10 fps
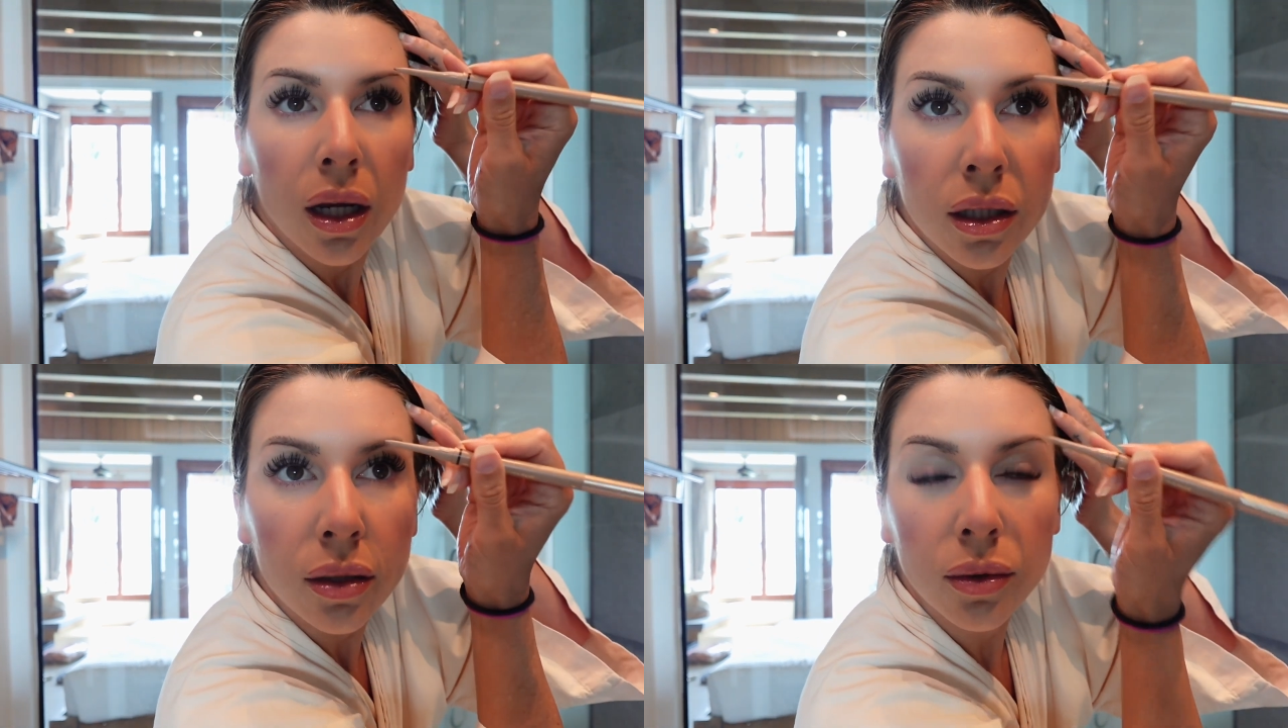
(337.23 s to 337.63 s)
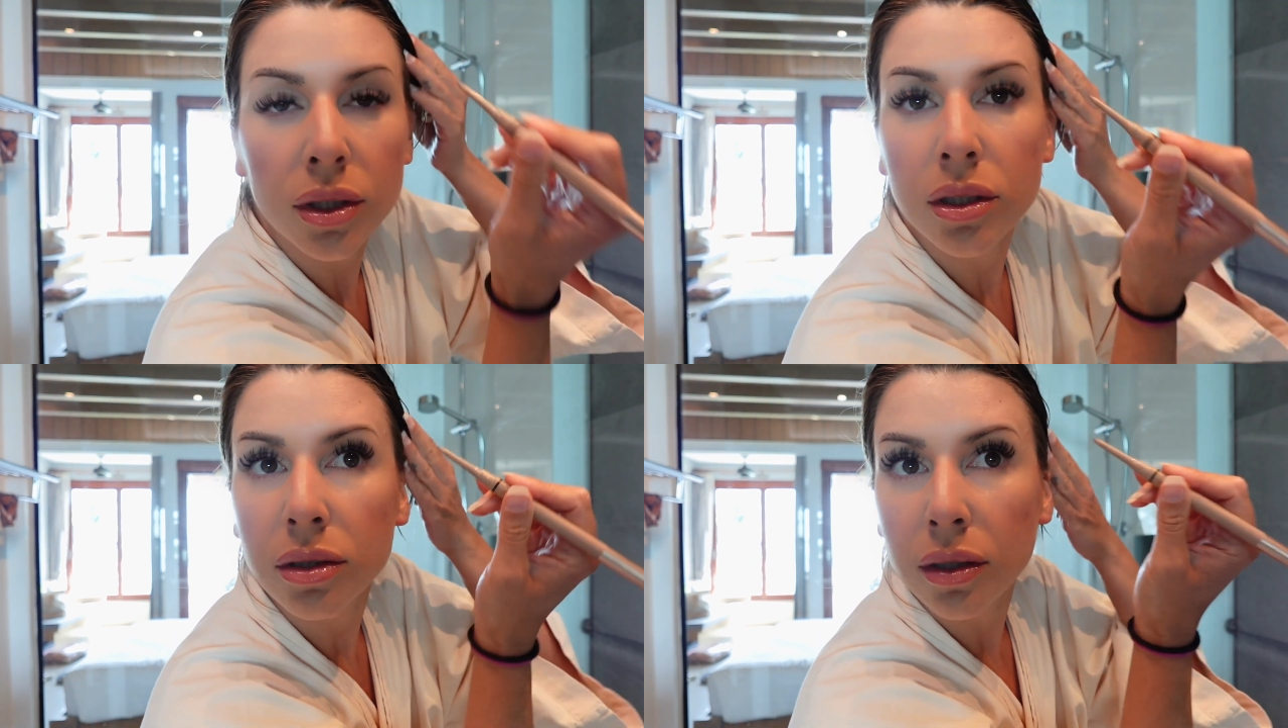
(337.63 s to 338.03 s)
And then we're
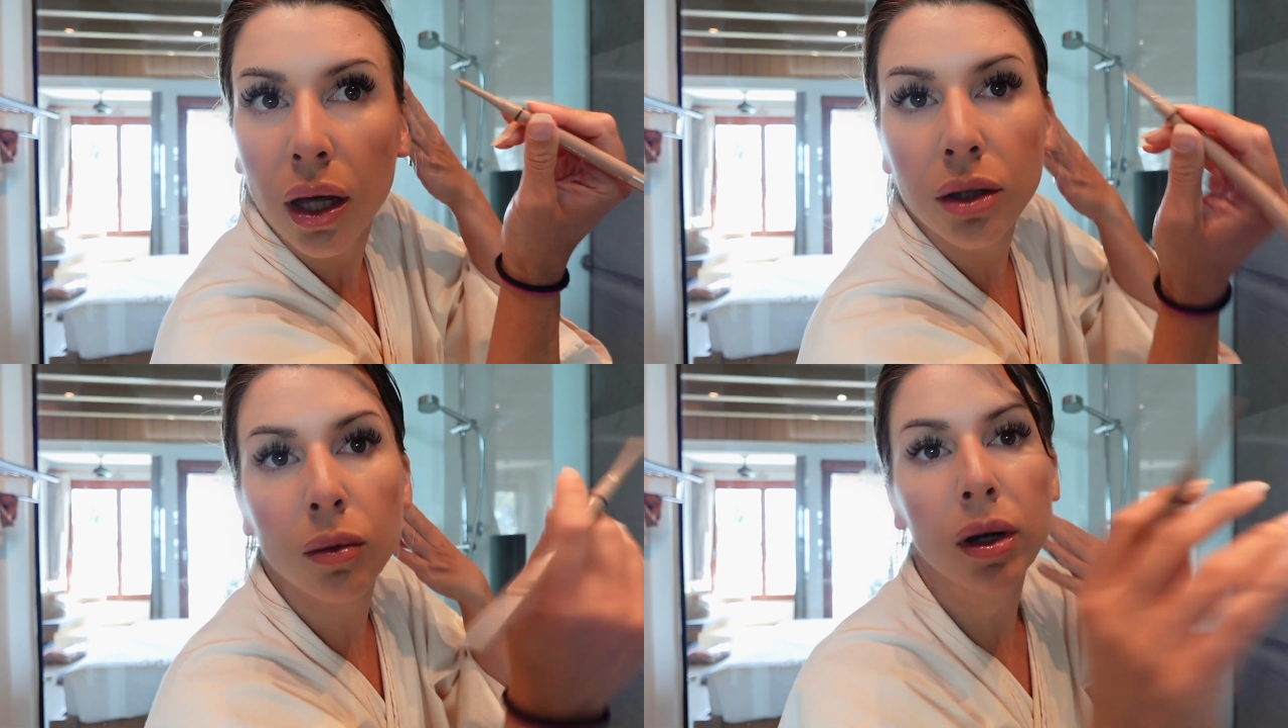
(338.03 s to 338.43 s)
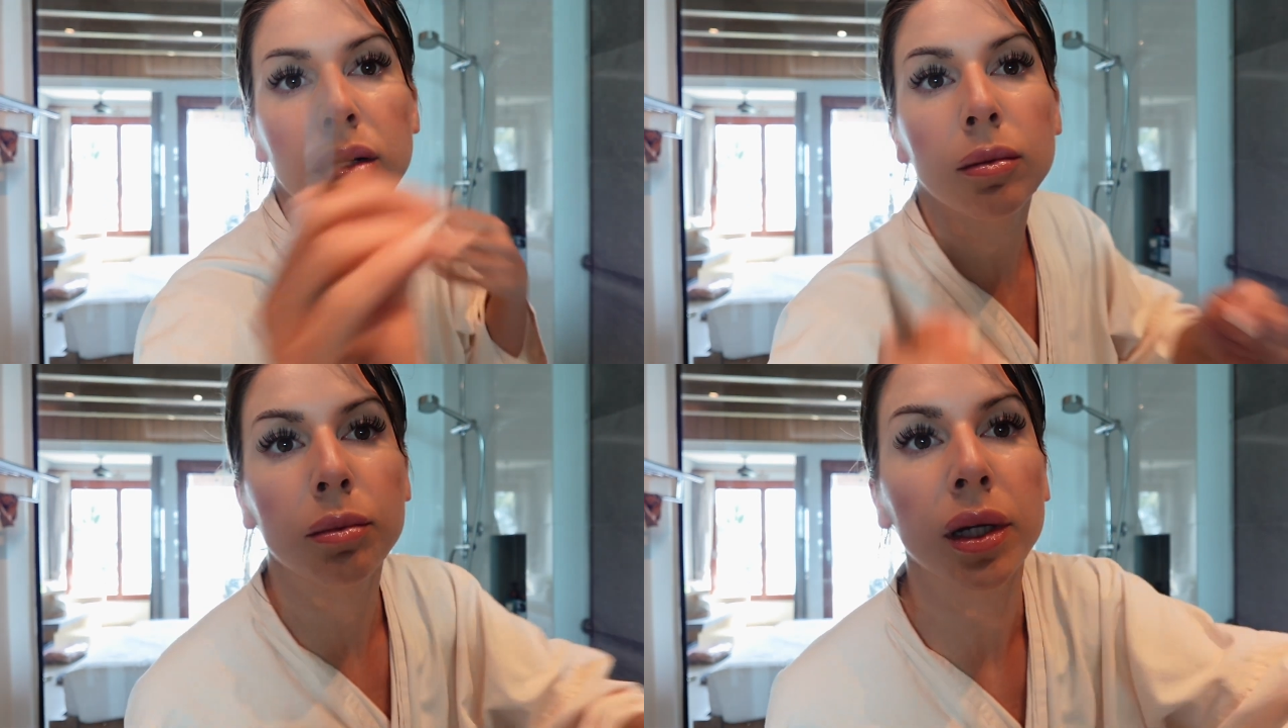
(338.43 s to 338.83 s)
gonna do the other
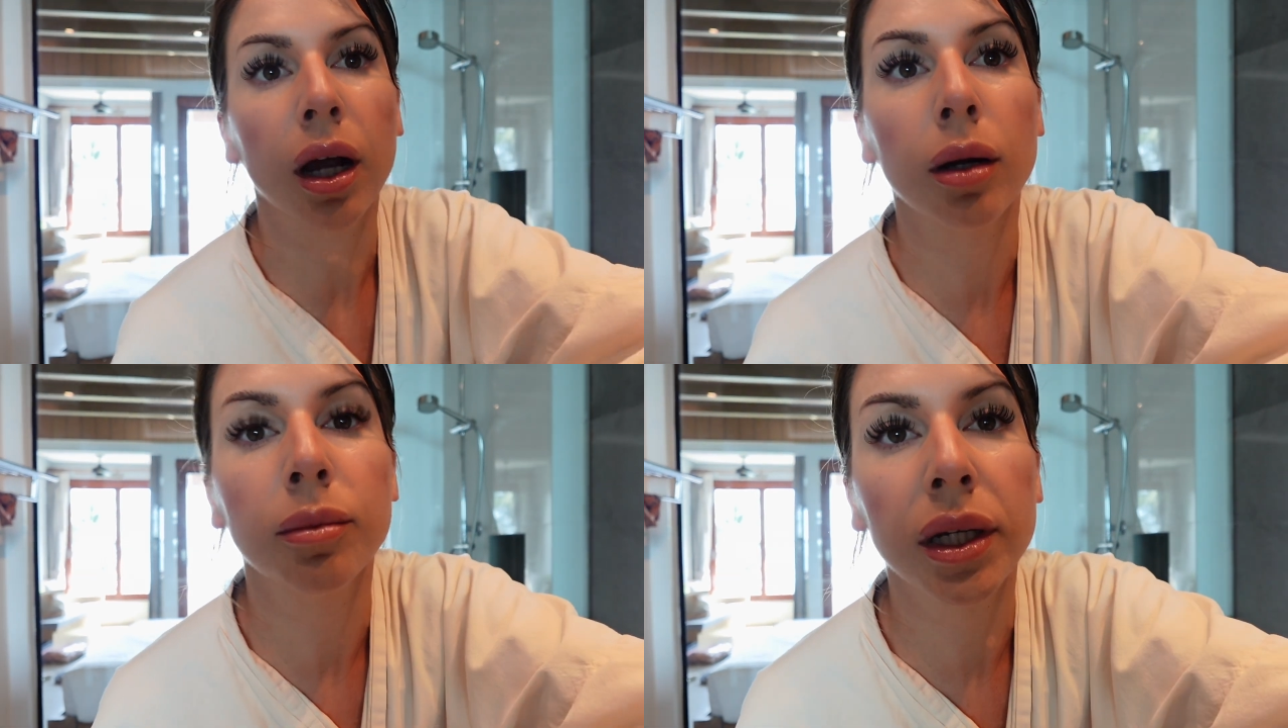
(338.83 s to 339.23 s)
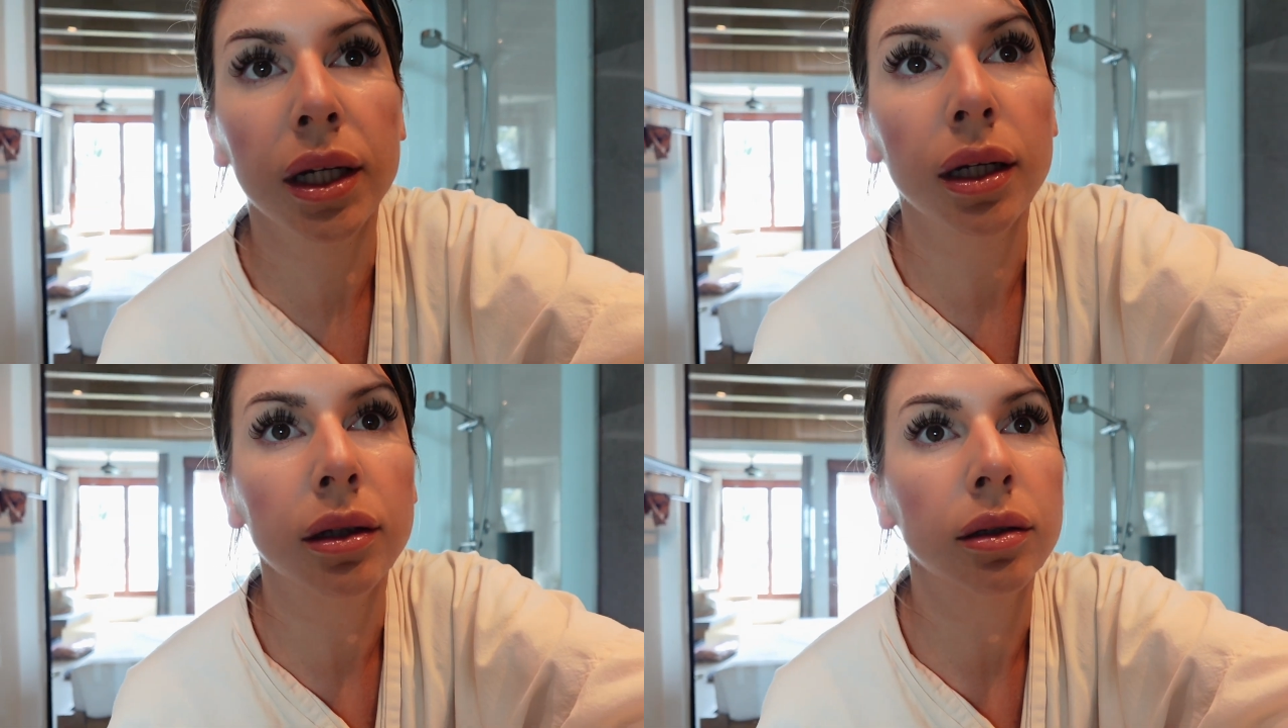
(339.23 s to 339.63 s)
one,
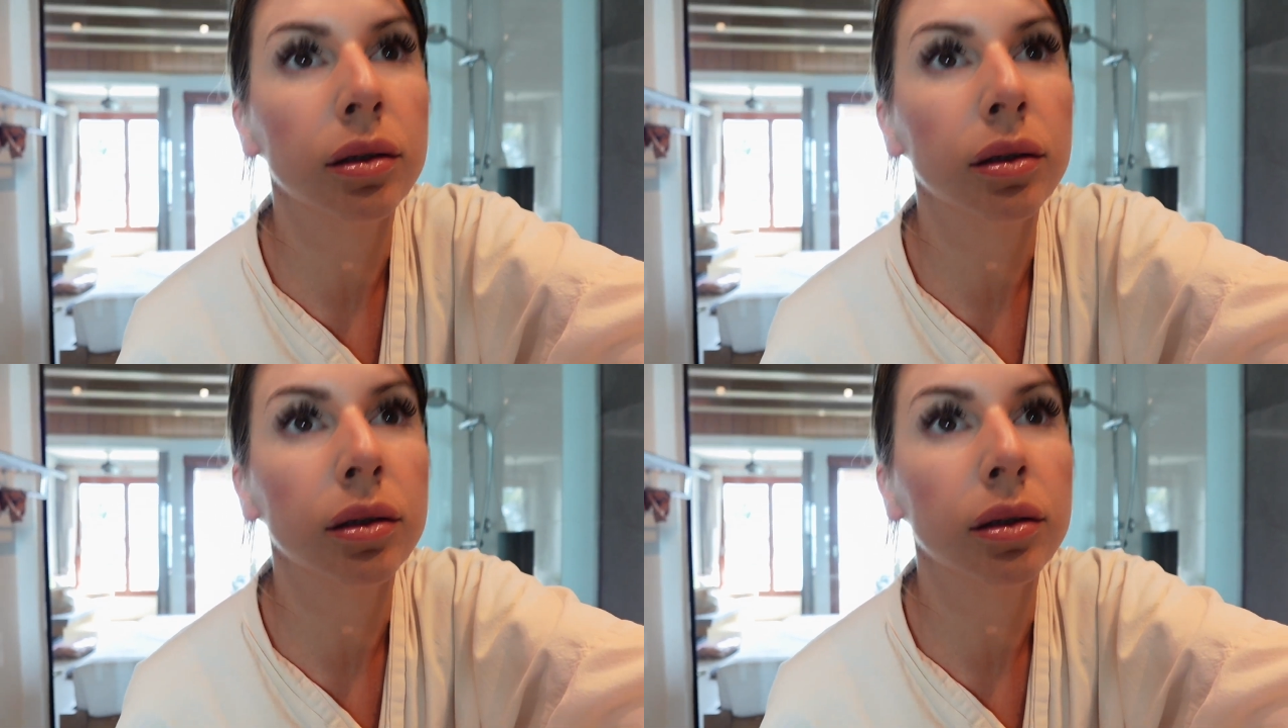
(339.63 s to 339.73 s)
BRB.